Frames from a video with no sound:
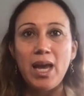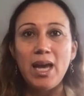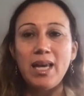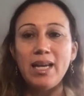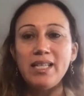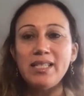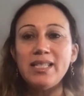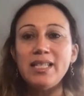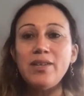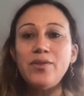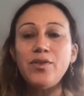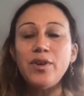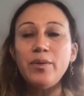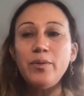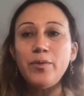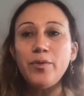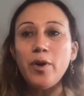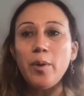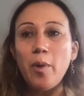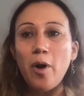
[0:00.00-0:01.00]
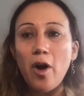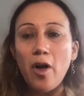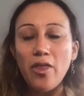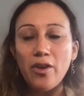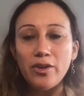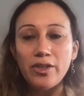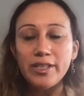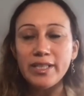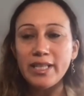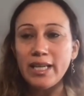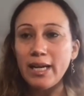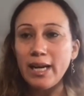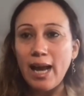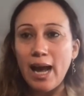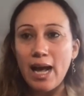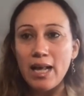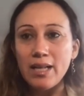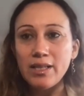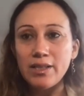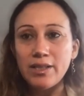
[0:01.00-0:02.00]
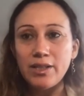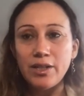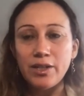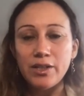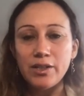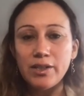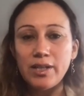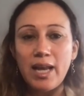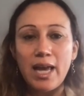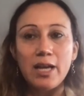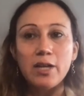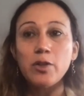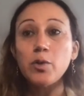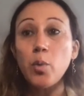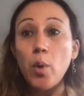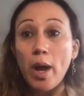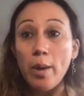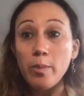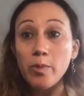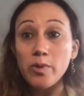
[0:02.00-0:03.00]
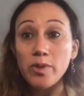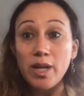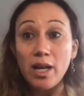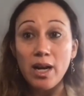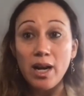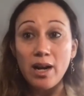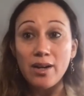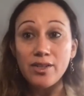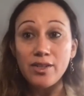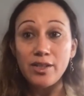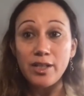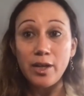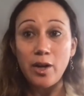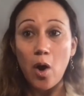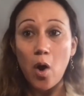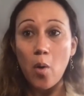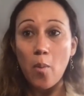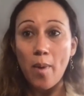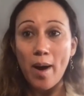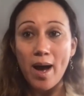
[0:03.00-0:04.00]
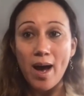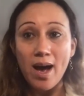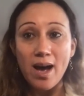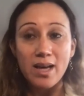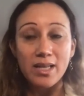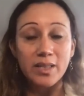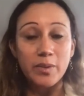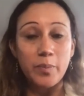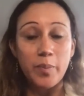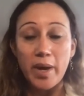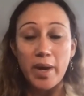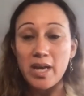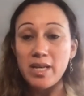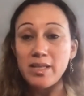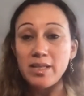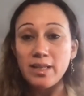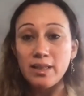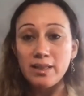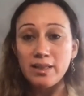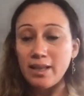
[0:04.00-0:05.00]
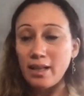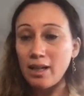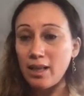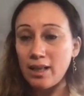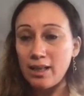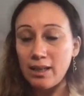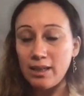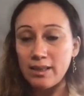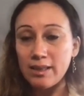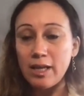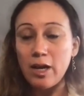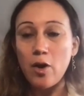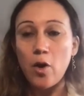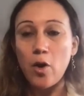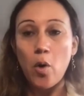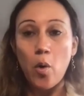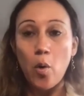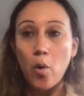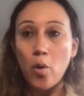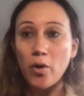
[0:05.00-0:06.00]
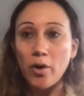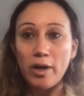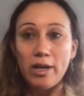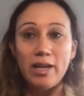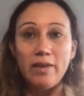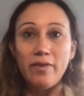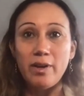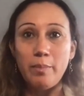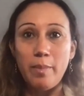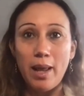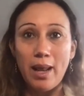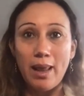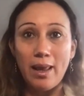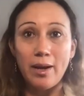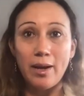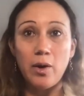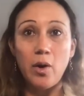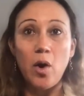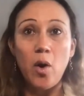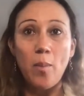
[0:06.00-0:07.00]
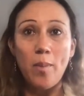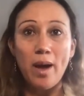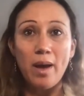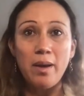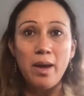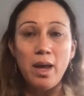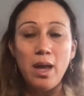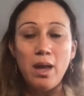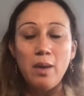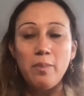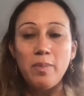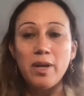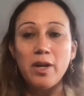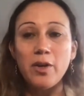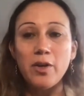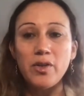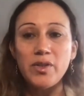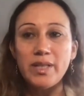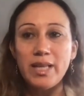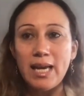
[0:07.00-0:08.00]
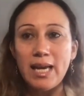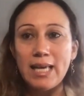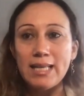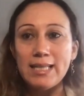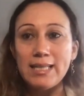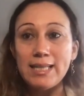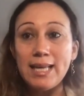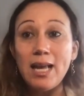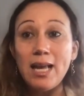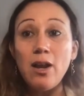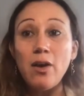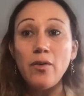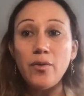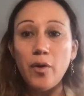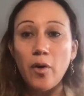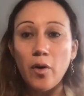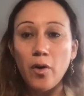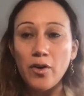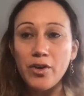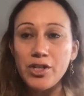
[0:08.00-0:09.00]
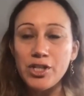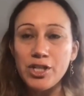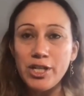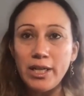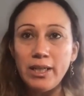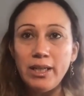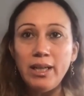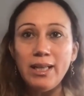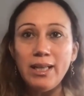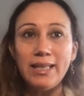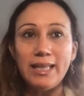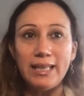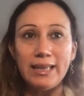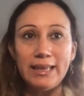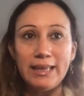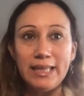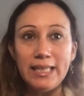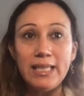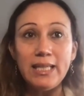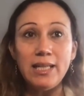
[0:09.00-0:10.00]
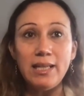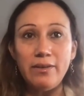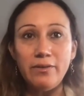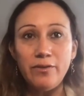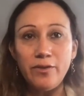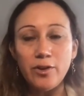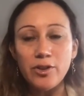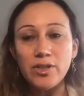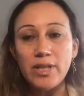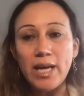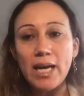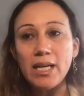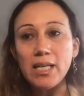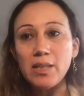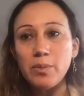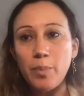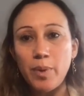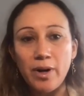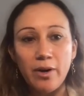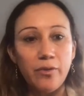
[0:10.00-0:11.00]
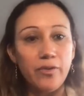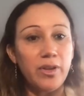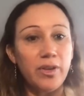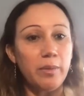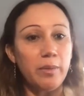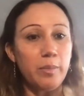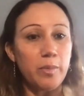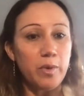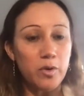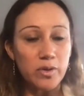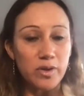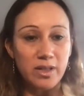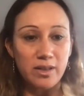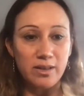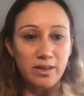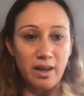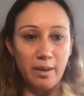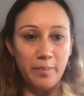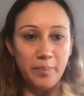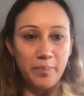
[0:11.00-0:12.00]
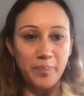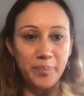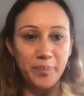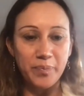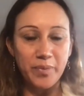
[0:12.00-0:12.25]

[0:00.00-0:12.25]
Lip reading: It is different from other skin cancers like squamous cell carcinomas, basal cell, or even melanoma, because the cell of origin, the T lymphocyte, is part of the immune system.